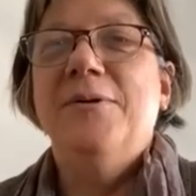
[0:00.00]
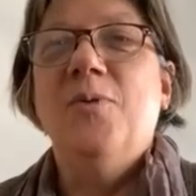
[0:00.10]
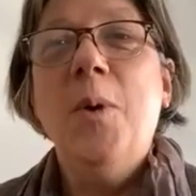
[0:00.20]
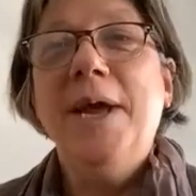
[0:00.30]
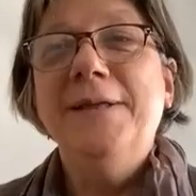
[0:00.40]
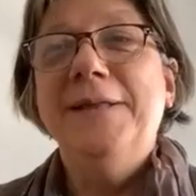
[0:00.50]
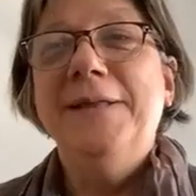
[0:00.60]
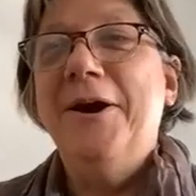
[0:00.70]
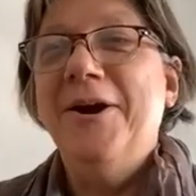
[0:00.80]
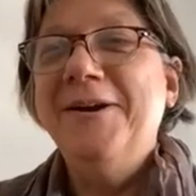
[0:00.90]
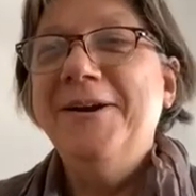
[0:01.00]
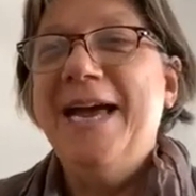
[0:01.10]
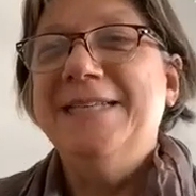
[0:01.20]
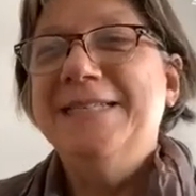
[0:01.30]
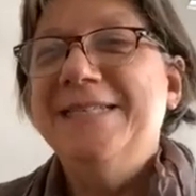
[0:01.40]
growing, they are,
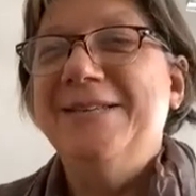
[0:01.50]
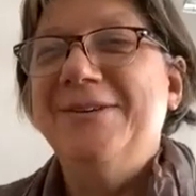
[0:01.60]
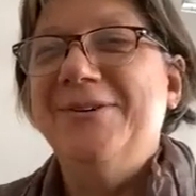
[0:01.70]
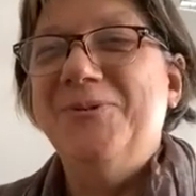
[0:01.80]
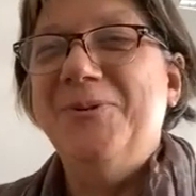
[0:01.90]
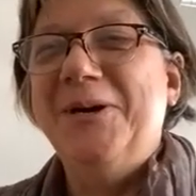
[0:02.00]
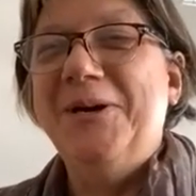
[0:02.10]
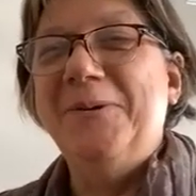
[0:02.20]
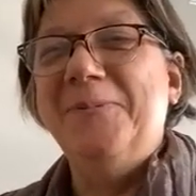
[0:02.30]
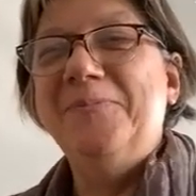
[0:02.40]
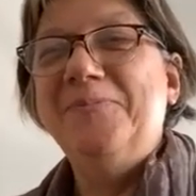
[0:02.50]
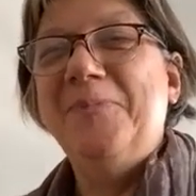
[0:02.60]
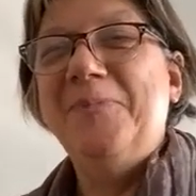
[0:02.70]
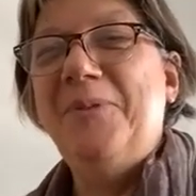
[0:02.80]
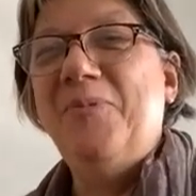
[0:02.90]
yes. So,
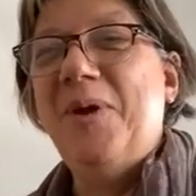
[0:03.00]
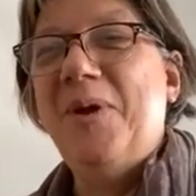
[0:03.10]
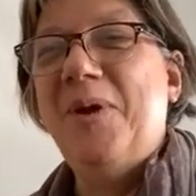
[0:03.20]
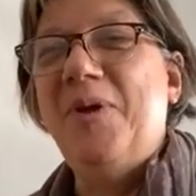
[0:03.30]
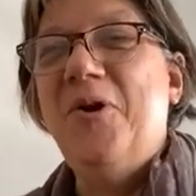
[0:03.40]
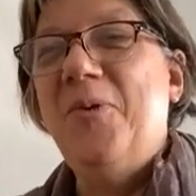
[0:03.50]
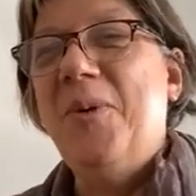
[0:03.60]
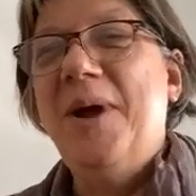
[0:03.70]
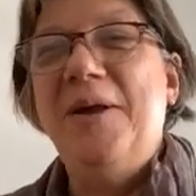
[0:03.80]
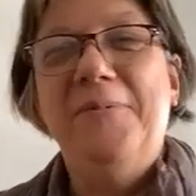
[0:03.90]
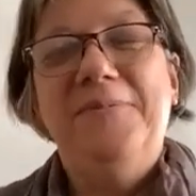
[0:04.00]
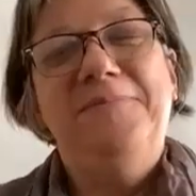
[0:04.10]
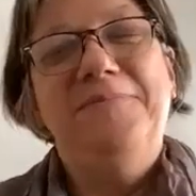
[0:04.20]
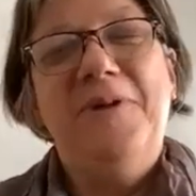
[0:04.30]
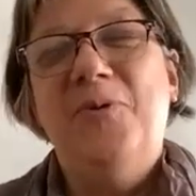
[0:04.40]
I mean, when we know when
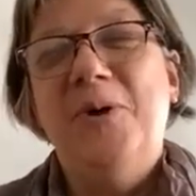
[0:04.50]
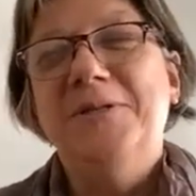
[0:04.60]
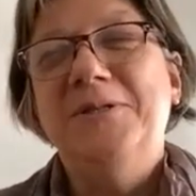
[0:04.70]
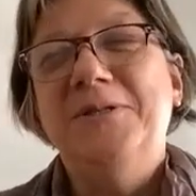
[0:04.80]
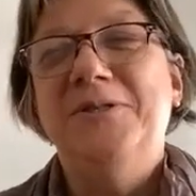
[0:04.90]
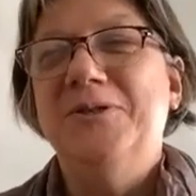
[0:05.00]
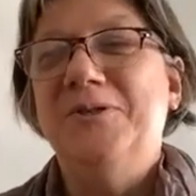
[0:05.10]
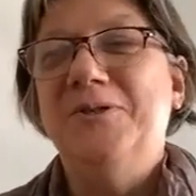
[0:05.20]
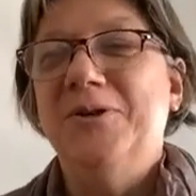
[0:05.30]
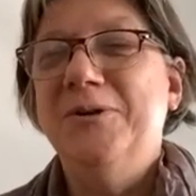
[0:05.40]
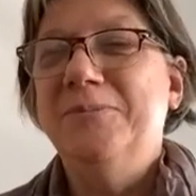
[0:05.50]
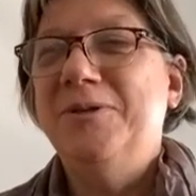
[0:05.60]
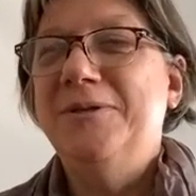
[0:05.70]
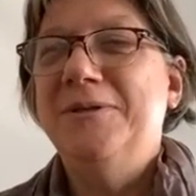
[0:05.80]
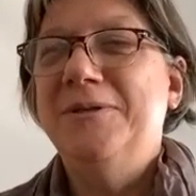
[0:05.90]
a forest is
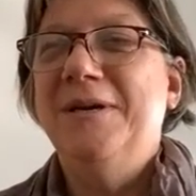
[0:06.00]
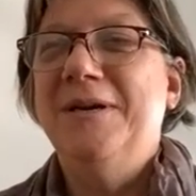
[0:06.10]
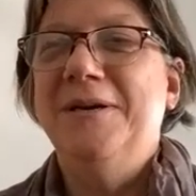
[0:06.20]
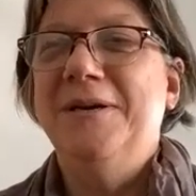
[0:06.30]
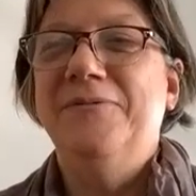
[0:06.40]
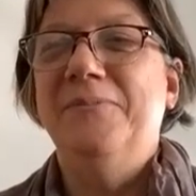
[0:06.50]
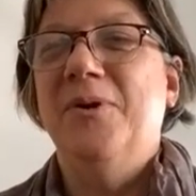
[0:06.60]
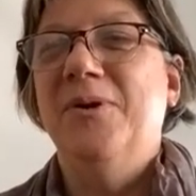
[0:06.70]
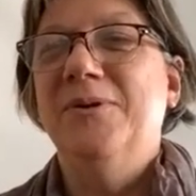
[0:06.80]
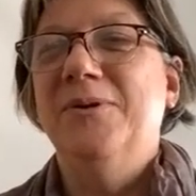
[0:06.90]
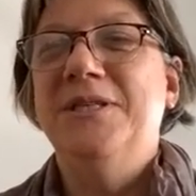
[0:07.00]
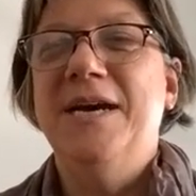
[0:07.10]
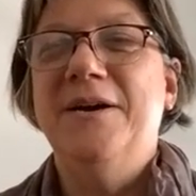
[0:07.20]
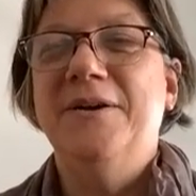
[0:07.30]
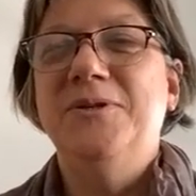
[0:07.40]
disturbed, if it burns
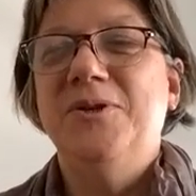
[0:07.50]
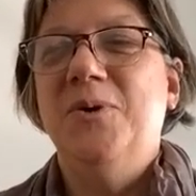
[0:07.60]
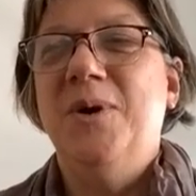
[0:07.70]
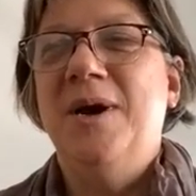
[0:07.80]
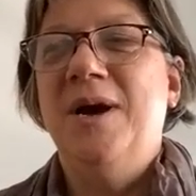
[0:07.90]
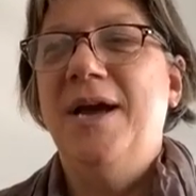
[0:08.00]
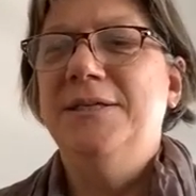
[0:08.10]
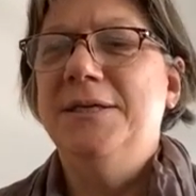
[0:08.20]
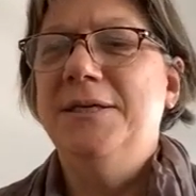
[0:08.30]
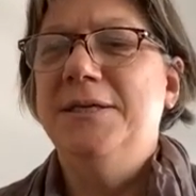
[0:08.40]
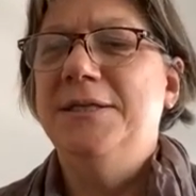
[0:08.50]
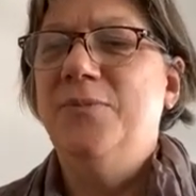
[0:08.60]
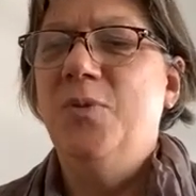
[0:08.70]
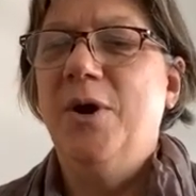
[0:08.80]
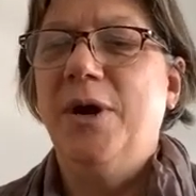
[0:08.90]
down. So I did
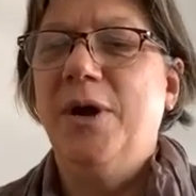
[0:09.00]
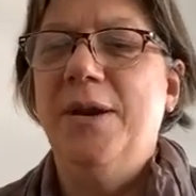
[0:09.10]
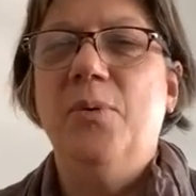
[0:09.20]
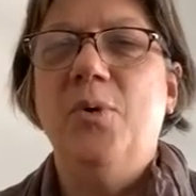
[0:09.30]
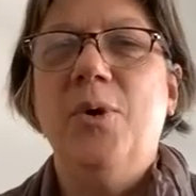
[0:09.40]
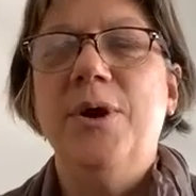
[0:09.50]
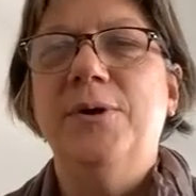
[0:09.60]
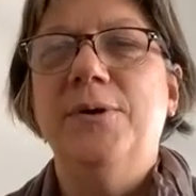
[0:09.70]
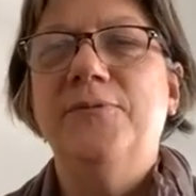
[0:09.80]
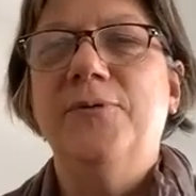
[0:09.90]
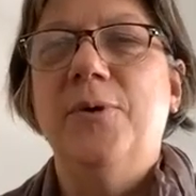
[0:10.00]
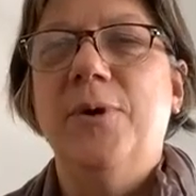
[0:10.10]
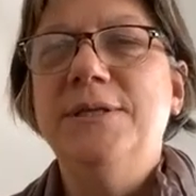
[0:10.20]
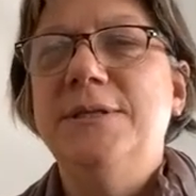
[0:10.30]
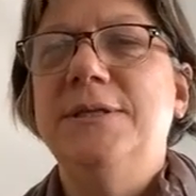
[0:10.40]
some work in boreal
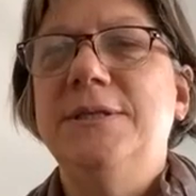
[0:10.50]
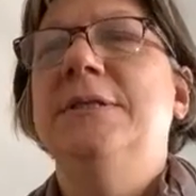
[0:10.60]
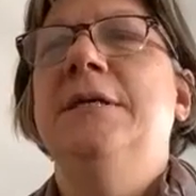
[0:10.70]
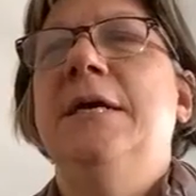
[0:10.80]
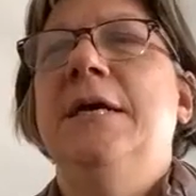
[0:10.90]
forests,